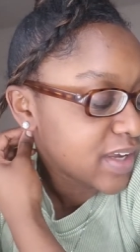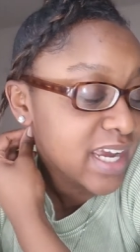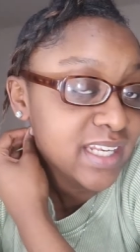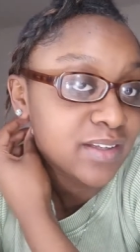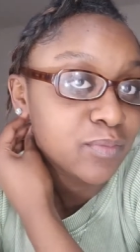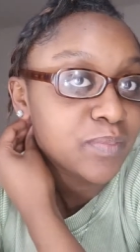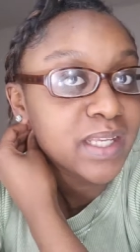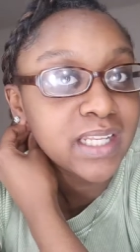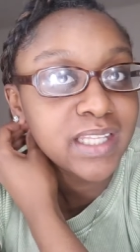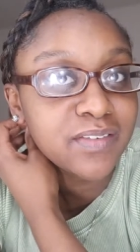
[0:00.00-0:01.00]
I didn't
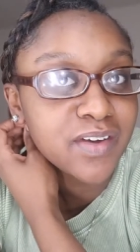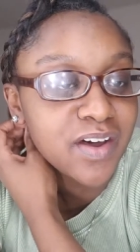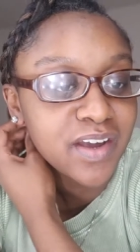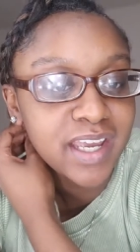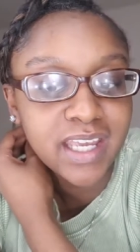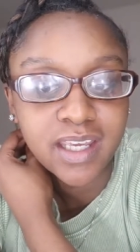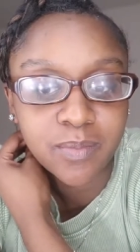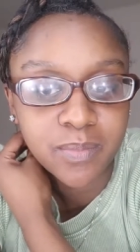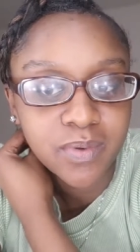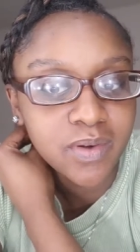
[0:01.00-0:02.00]
mean to leave y'all
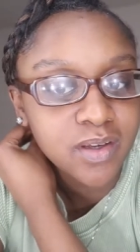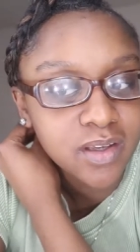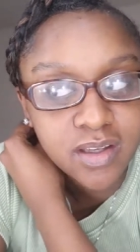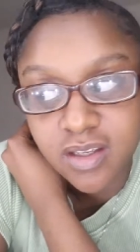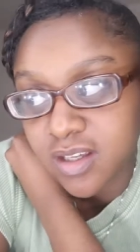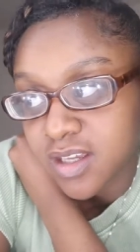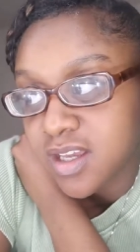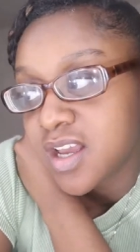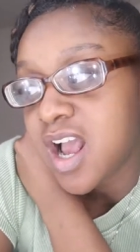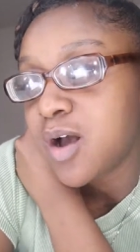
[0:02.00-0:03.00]
hanging, but
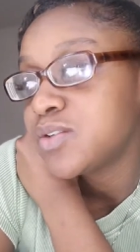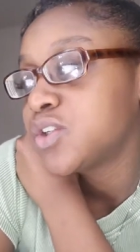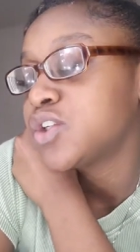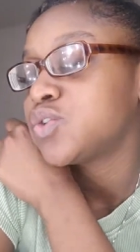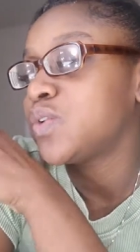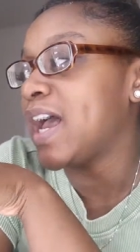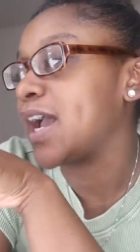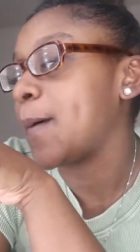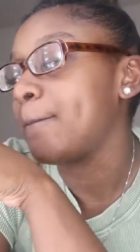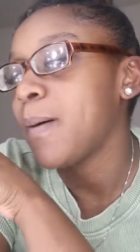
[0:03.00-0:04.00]
I was gonna do
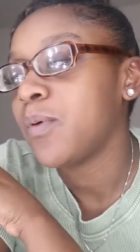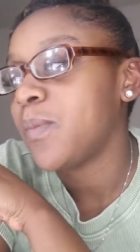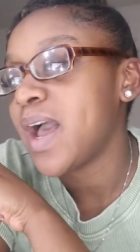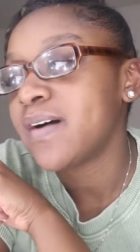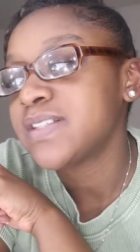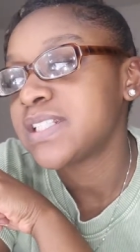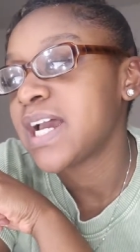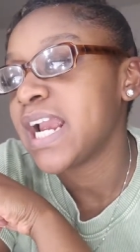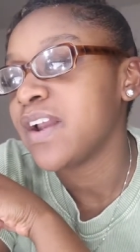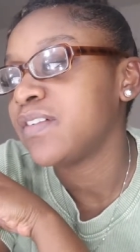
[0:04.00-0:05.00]
like a bubble bath
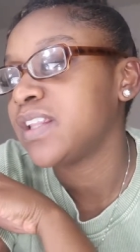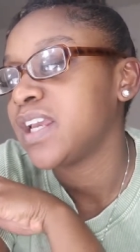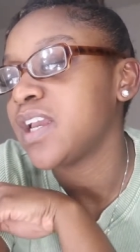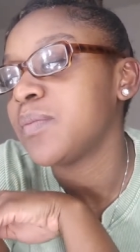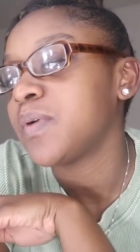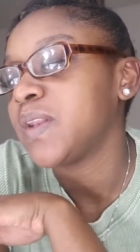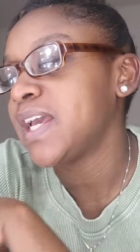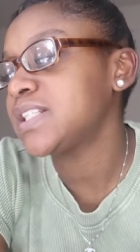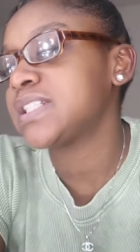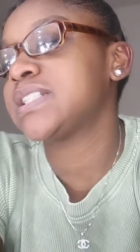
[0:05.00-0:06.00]
tonight, everything, but
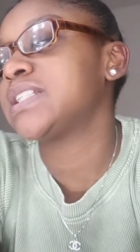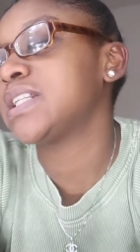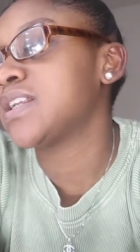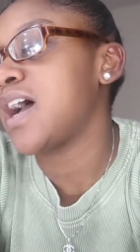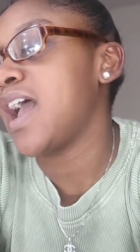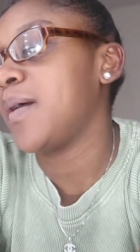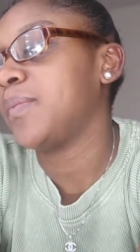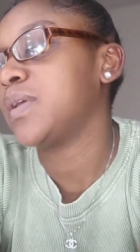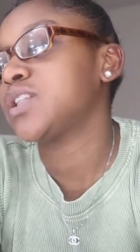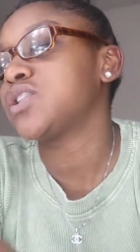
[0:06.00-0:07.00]
that just did not
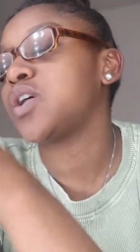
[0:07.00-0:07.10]
happen.